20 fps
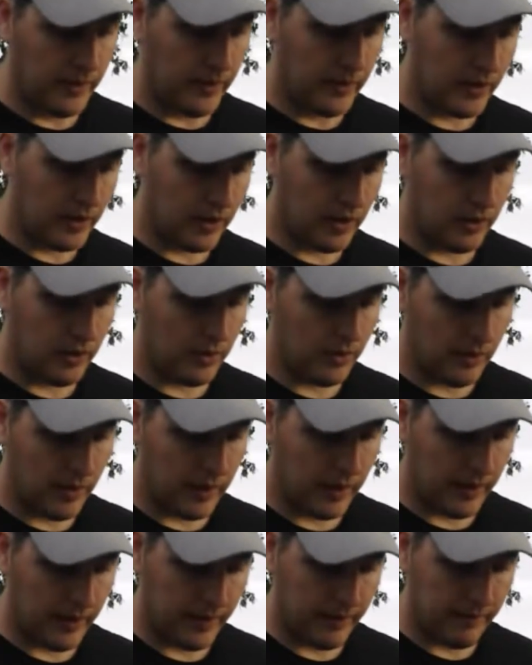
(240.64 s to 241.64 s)
you
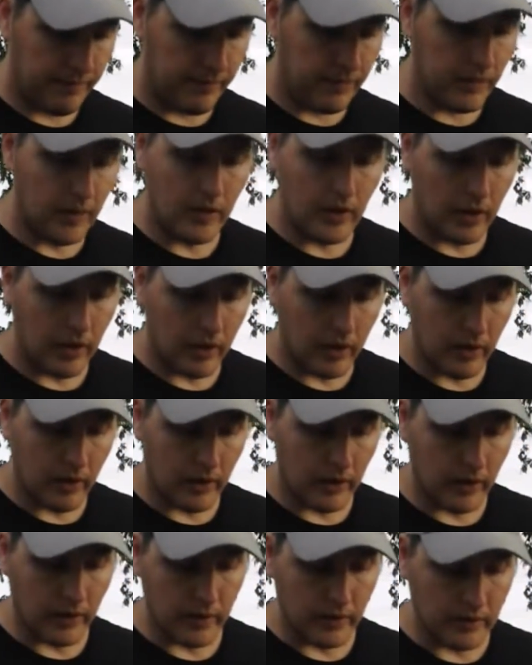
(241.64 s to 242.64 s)

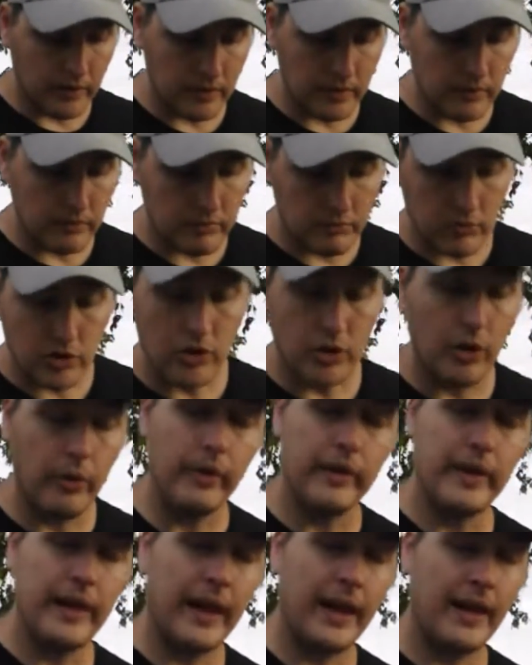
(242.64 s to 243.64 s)
are
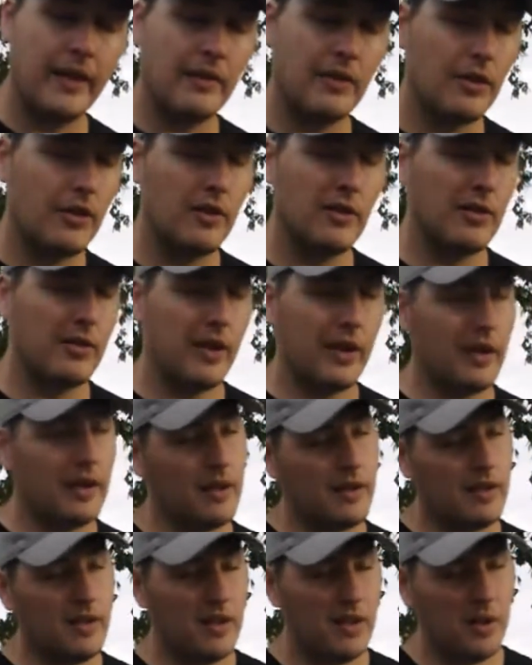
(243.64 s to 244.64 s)
doing that and you're
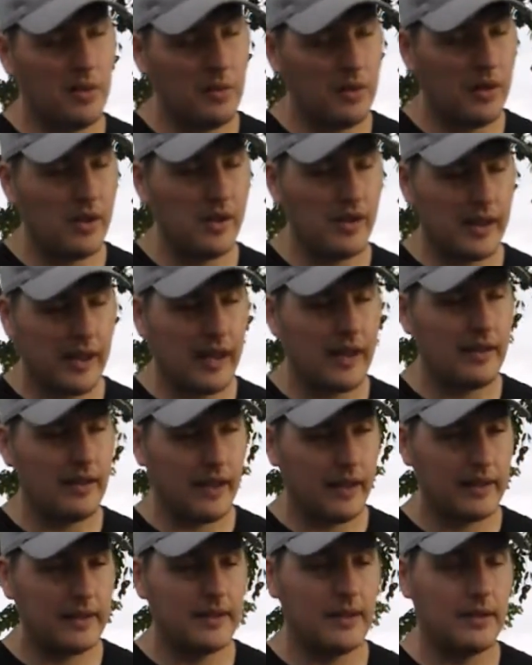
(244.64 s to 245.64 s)
thinking, what, I
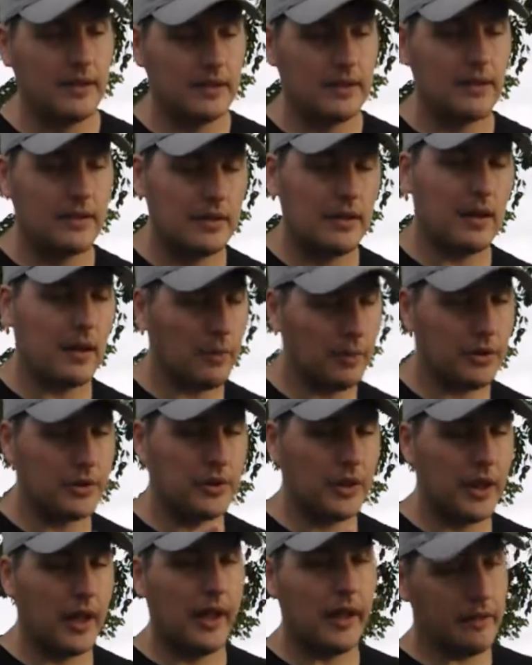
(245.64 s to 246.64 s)
like this, I want to
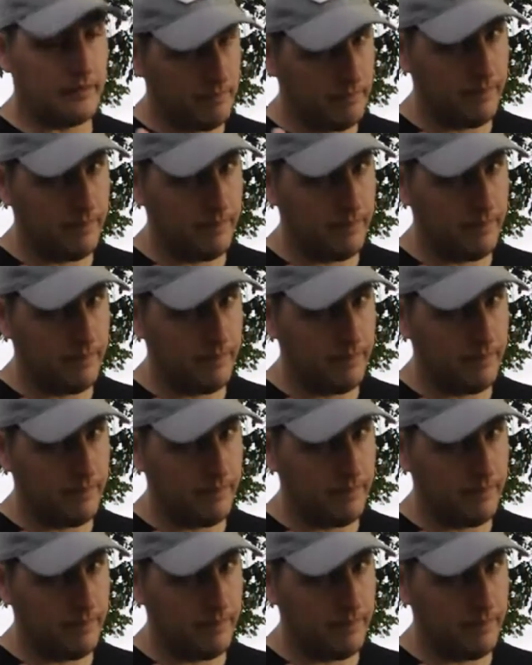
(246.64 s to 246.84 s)
try it.